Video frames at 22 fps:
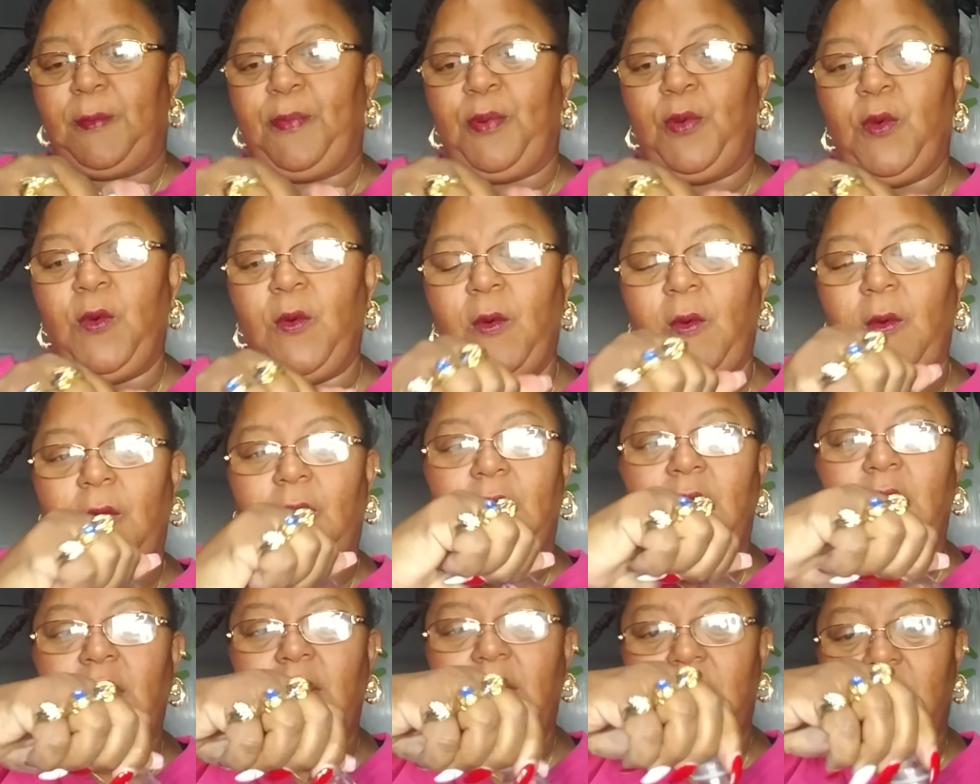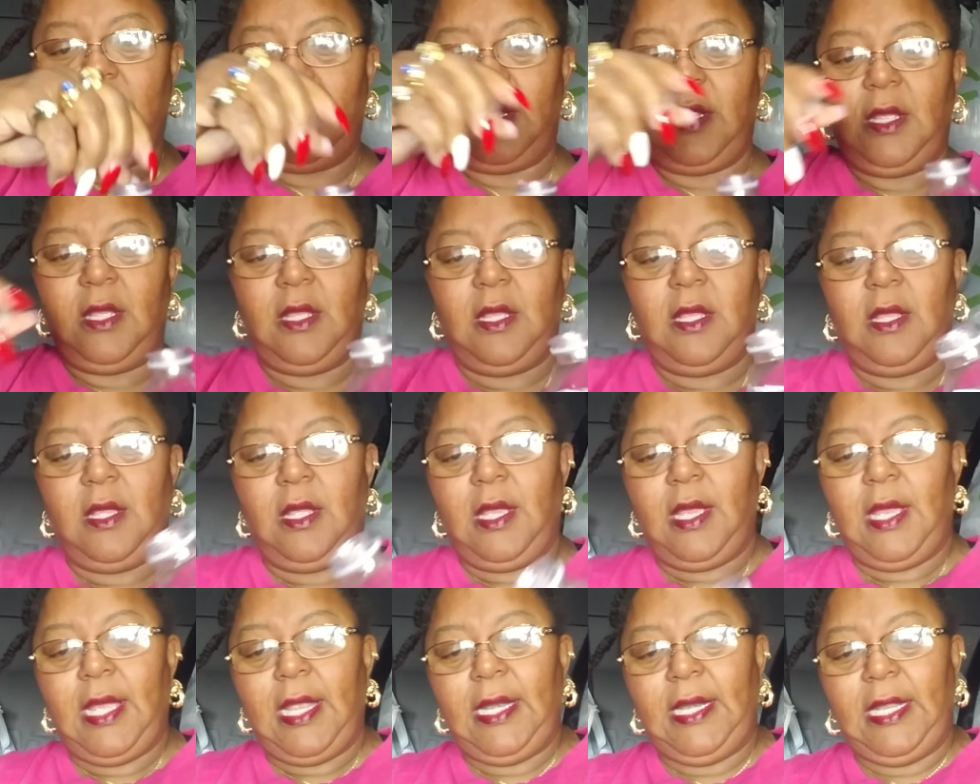pour
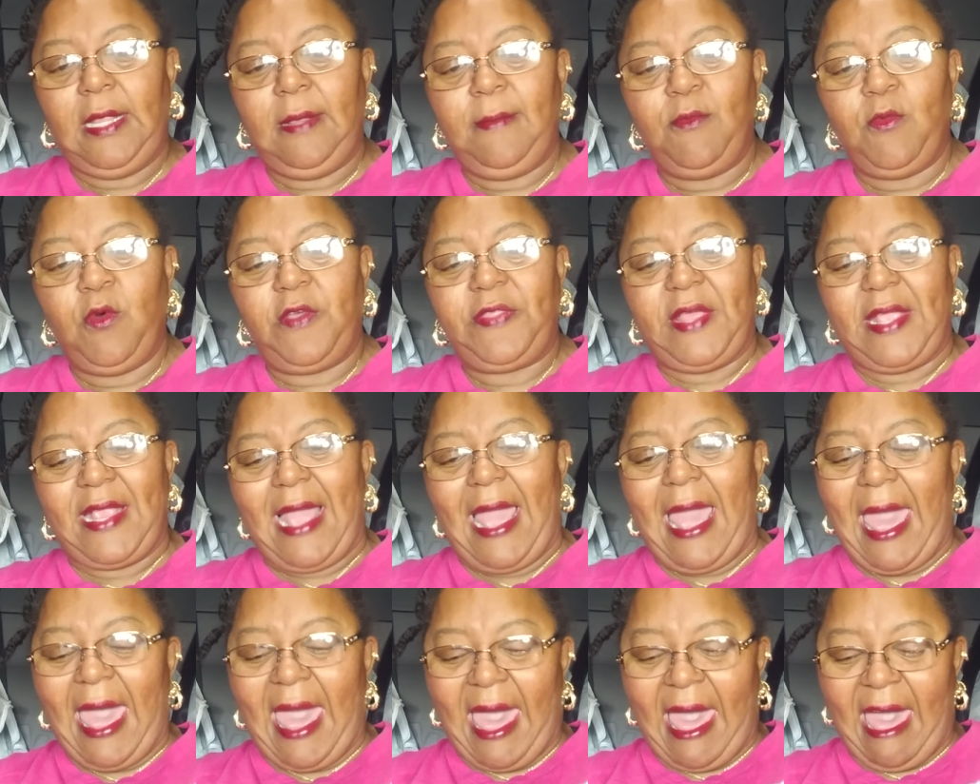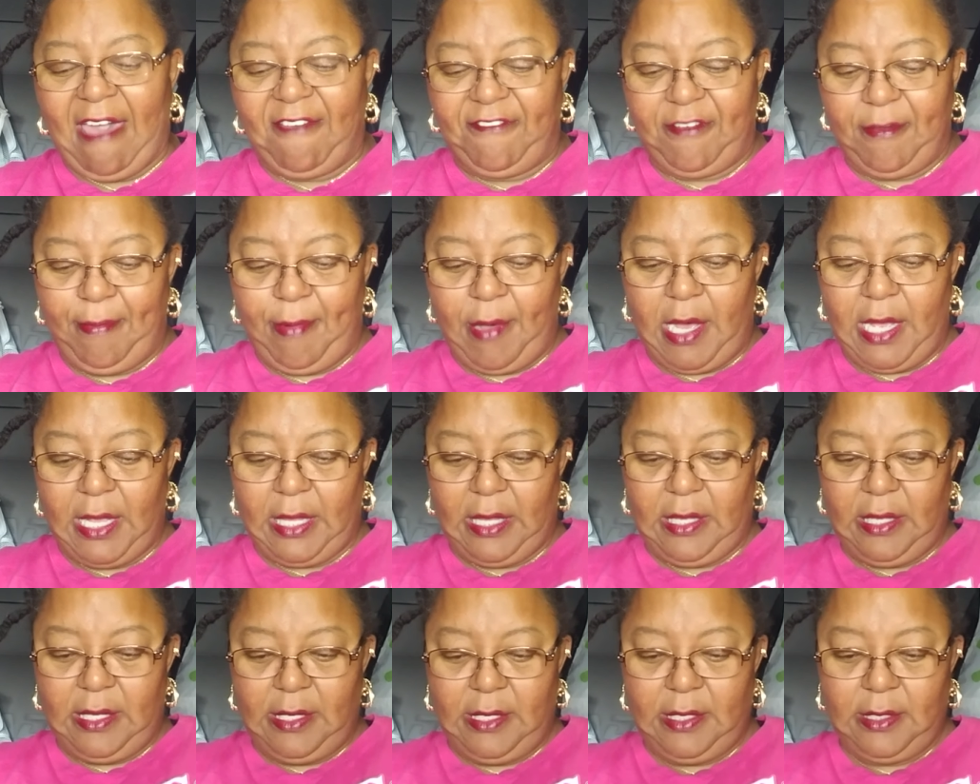a little more than half a
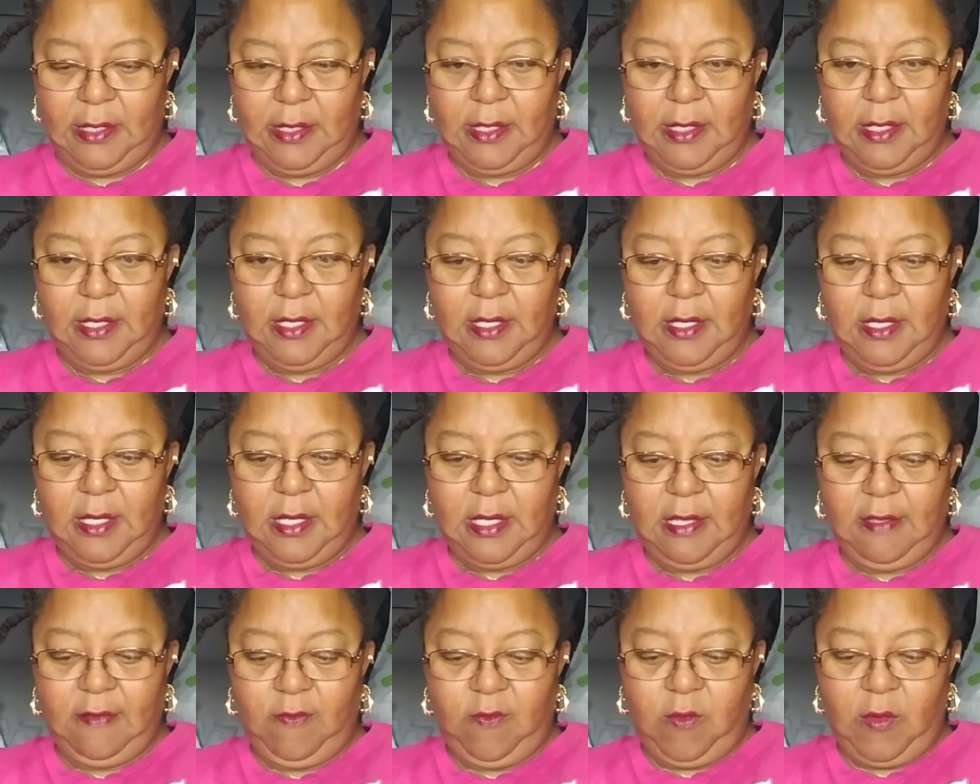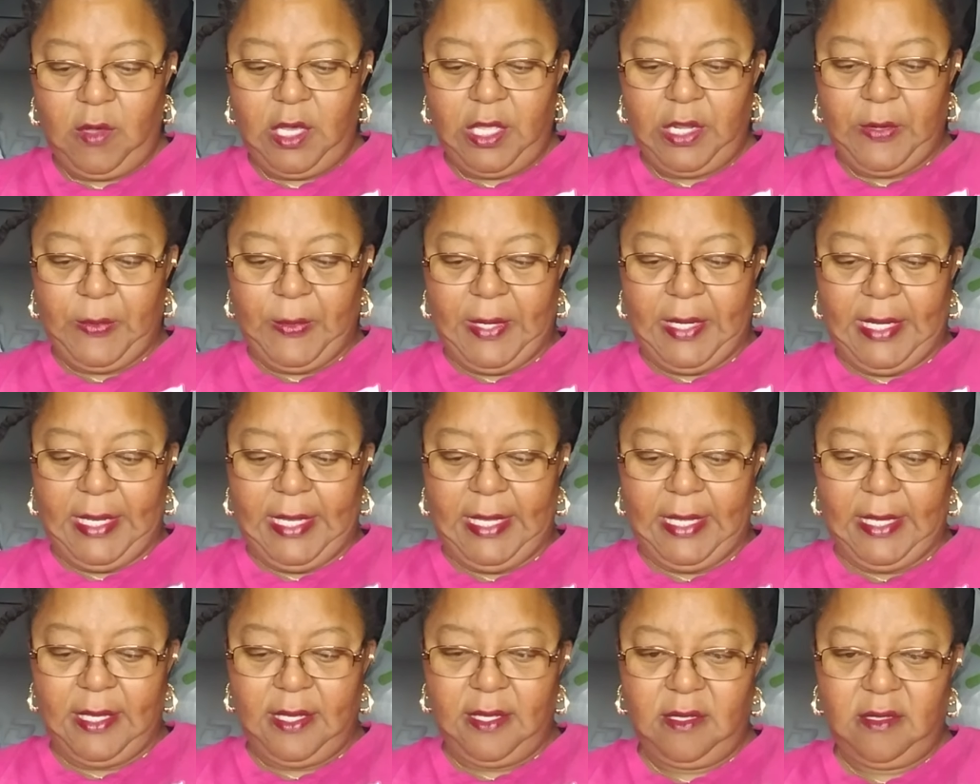bottle of water in
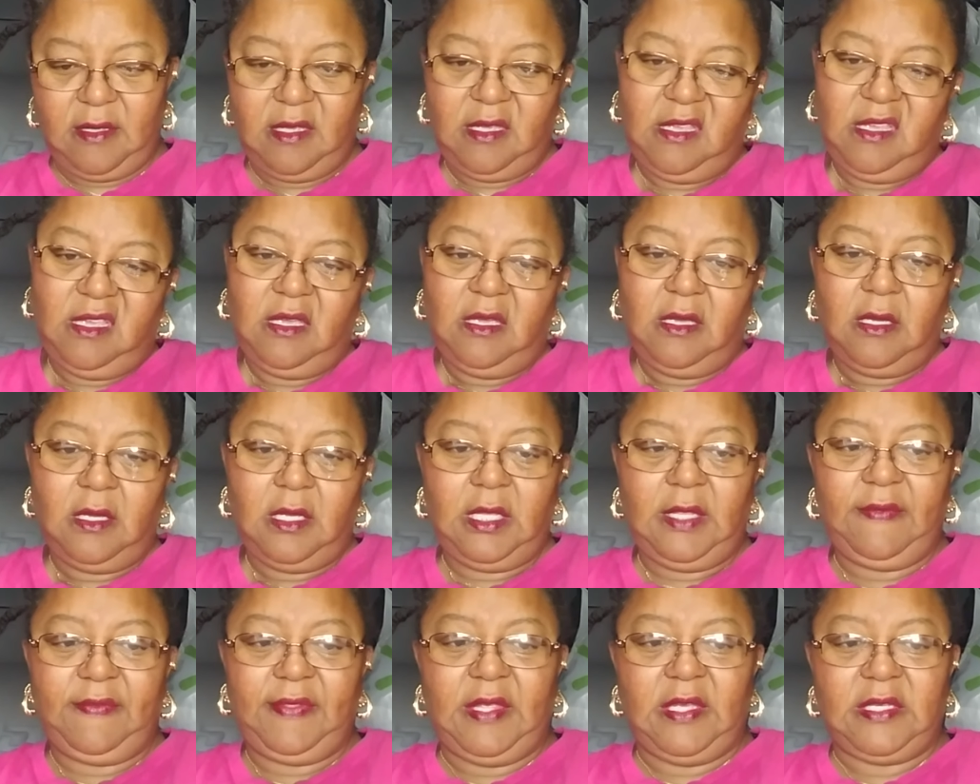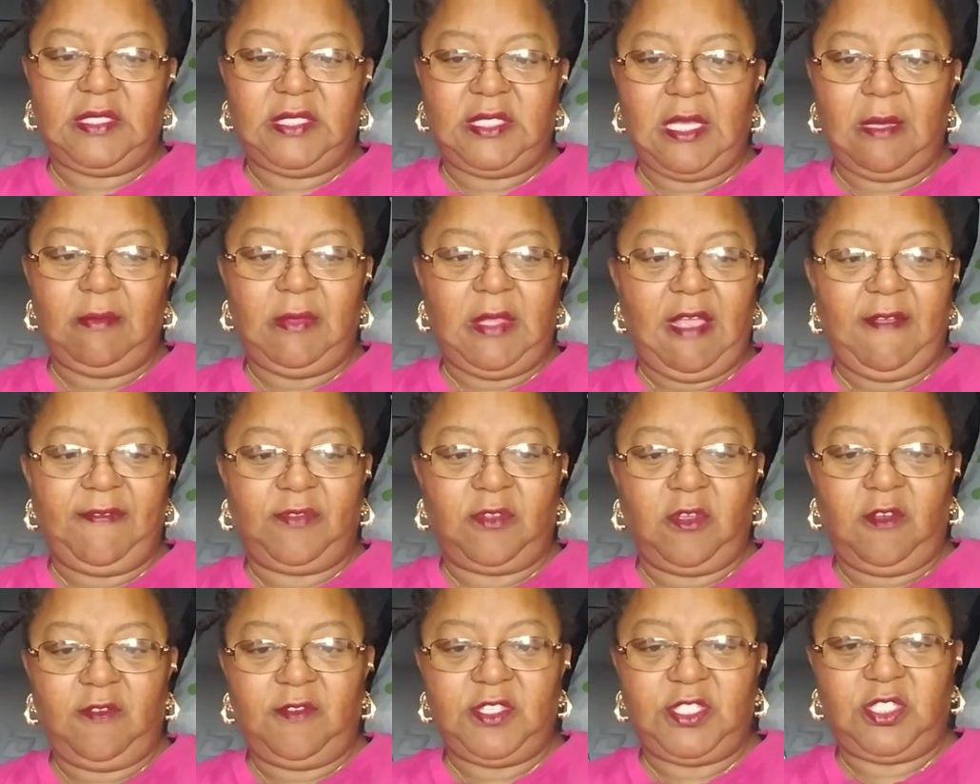here. And if there's some left
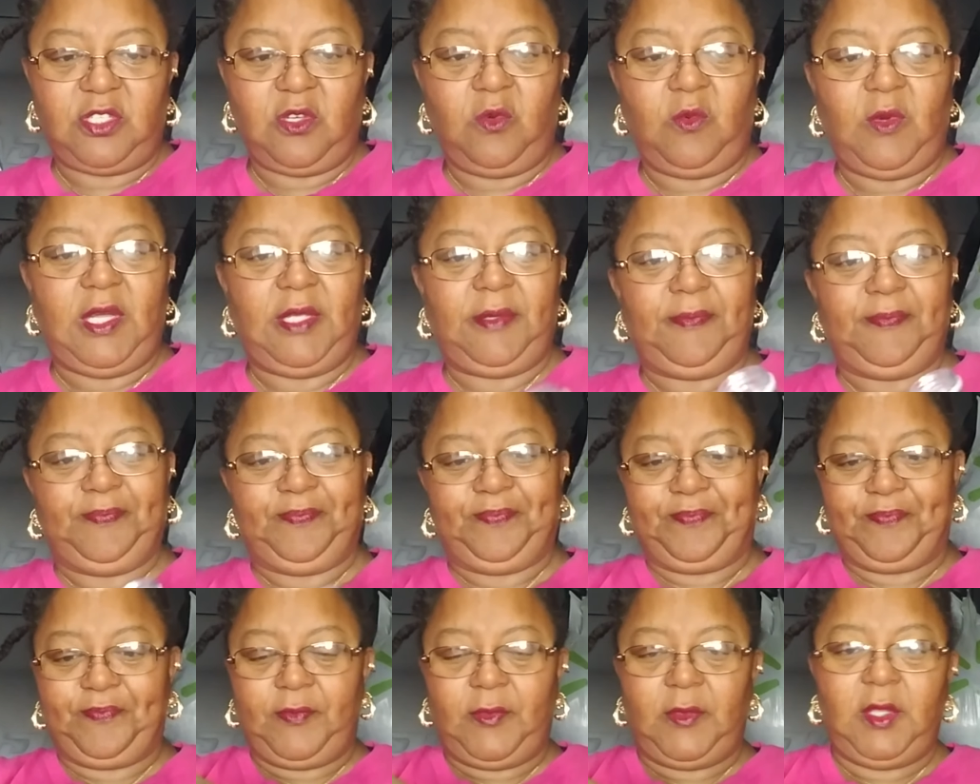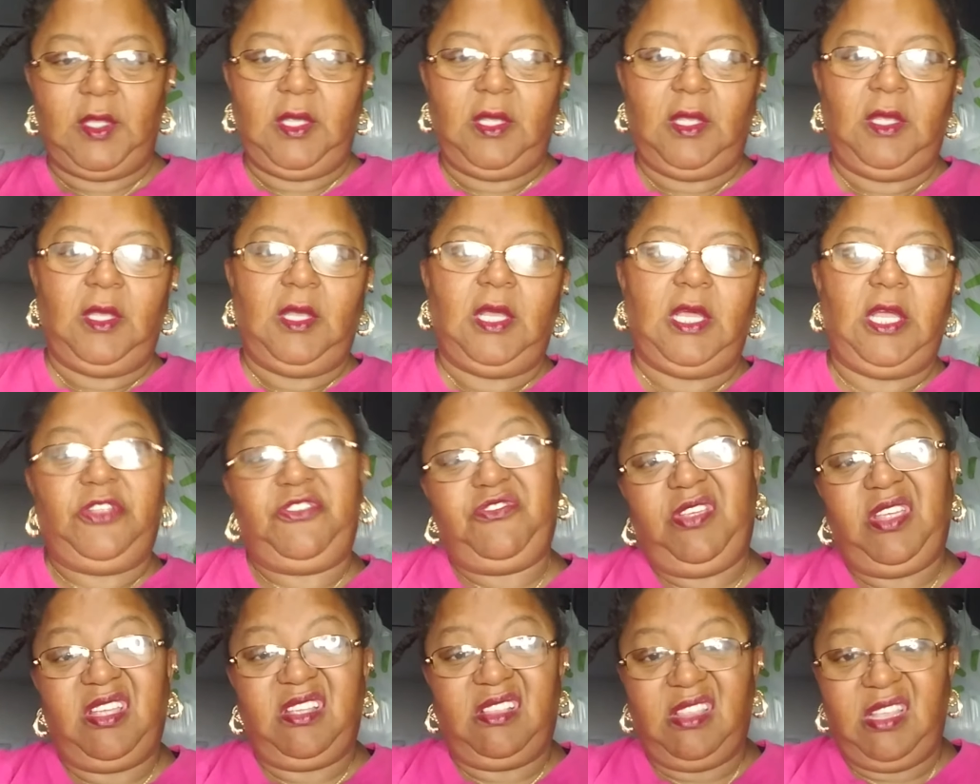over, so what? I
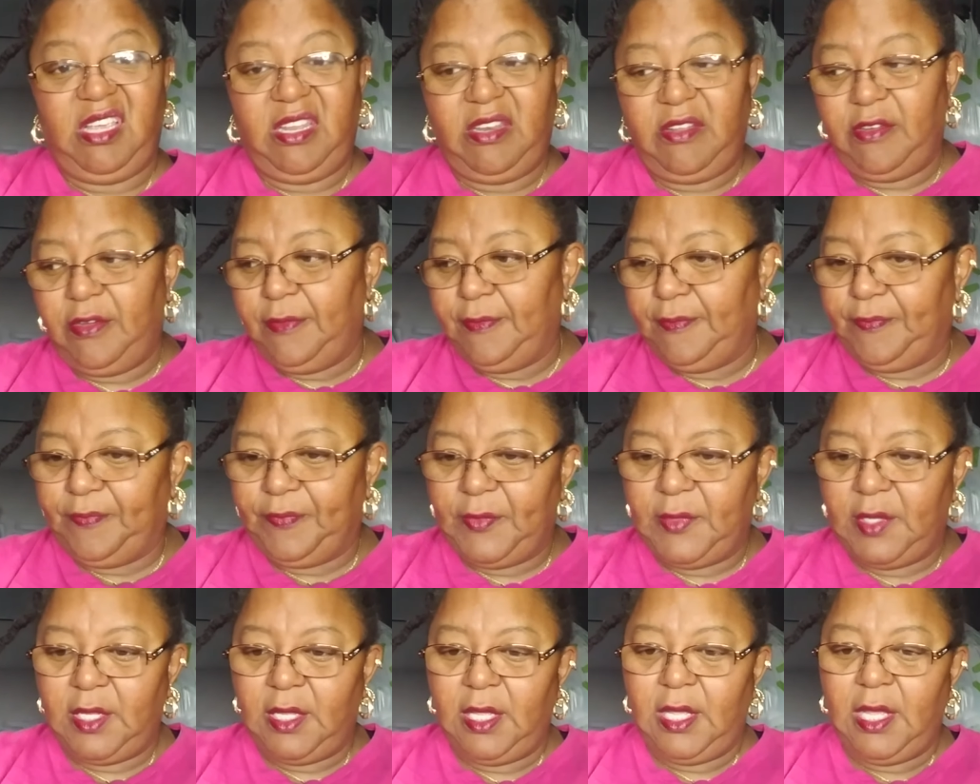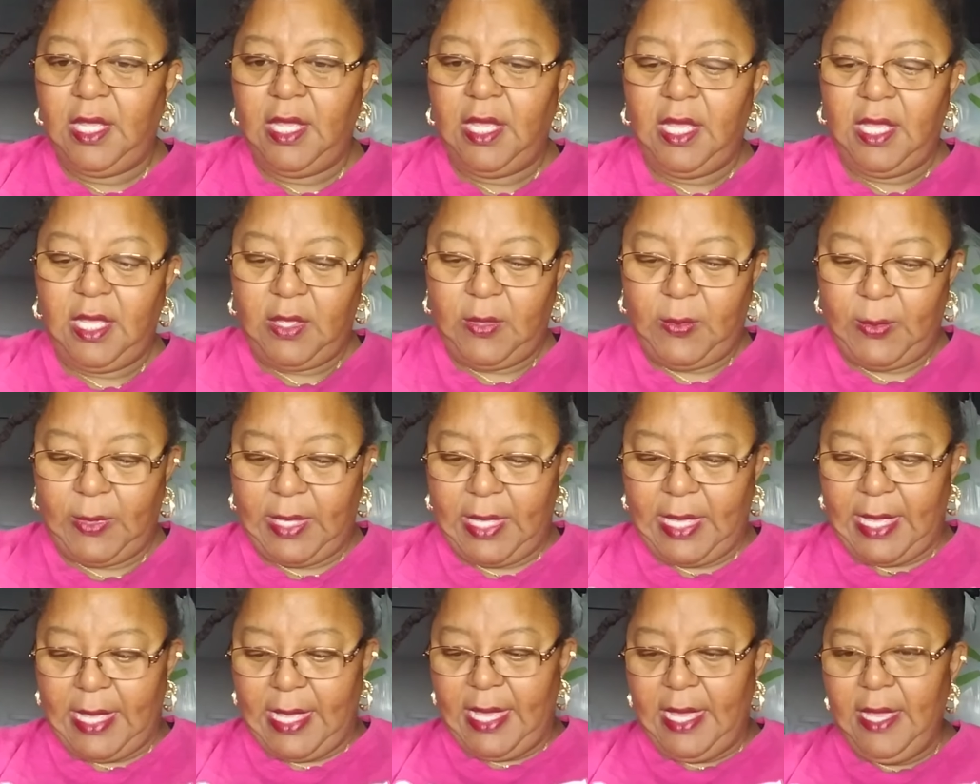drink it later.
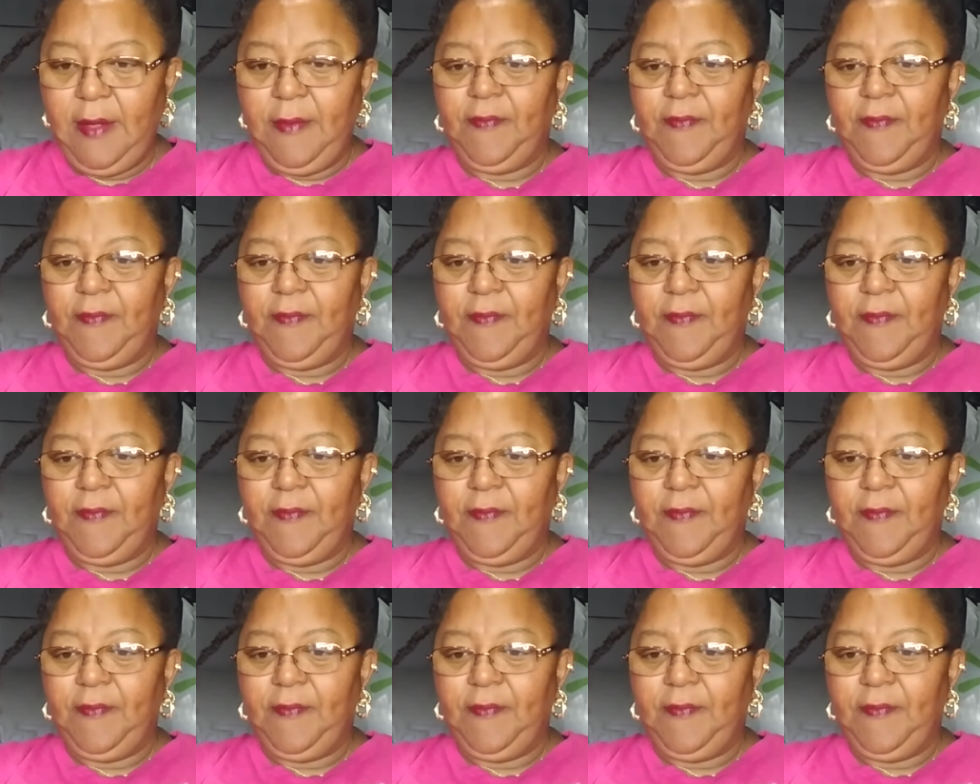Okay.